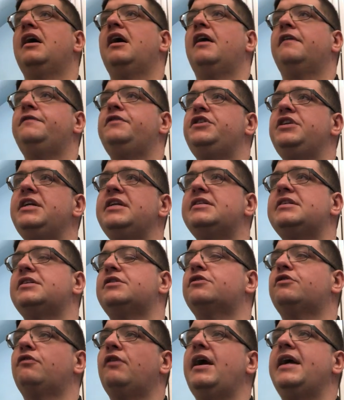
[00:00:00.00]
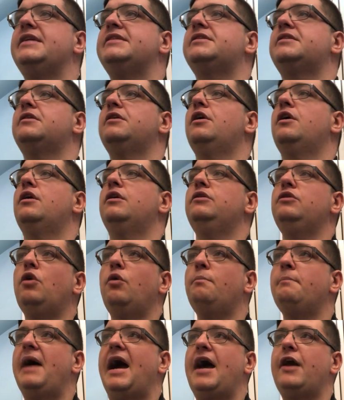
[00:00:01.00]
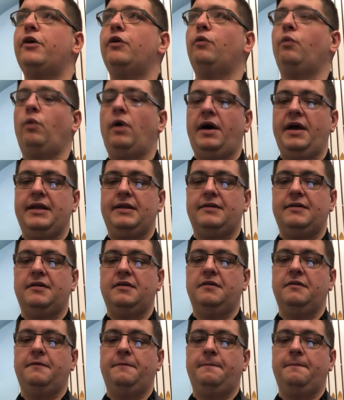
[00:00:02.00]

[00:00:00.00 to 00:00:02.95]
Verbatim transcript: of Jesus Christ, no matter what.